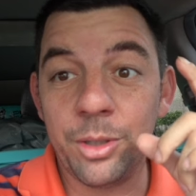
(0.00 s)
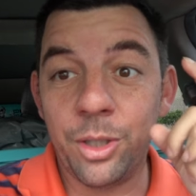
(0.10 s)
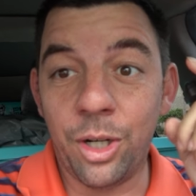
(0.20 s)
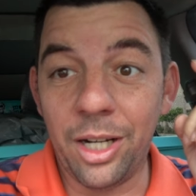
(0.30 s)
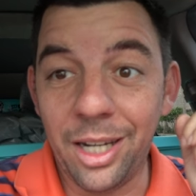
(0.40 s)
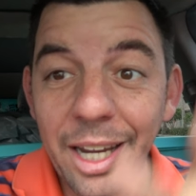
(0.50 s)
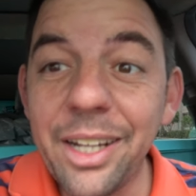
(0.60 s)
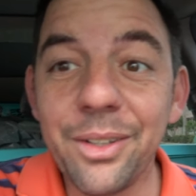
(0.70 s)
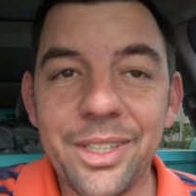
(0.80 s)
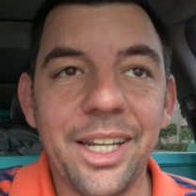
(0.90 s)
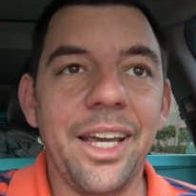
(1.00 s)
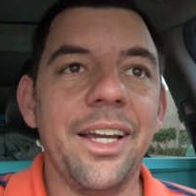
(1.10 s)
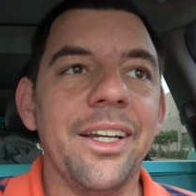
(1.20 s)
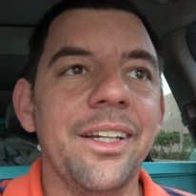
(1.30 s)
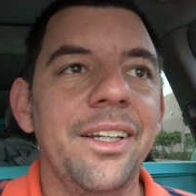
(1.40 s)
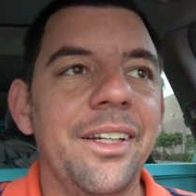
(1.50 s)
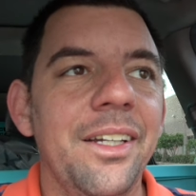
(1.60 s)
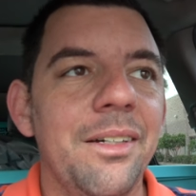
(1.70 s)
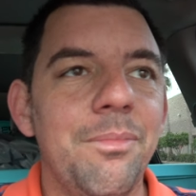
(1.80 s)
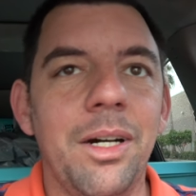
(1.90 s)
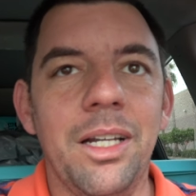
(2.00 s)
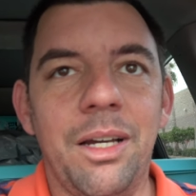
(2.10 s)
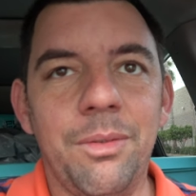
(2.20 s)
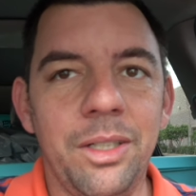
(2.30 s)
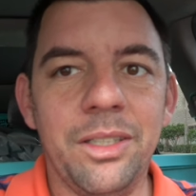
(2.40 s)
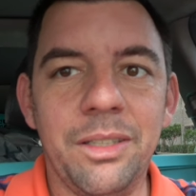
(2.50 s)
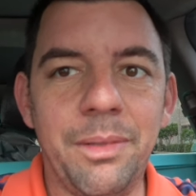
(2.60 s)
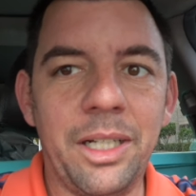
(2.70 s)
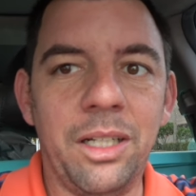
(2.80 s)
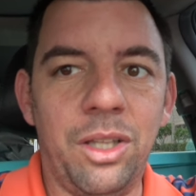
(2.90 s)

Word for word: start later today. But I wanted to make a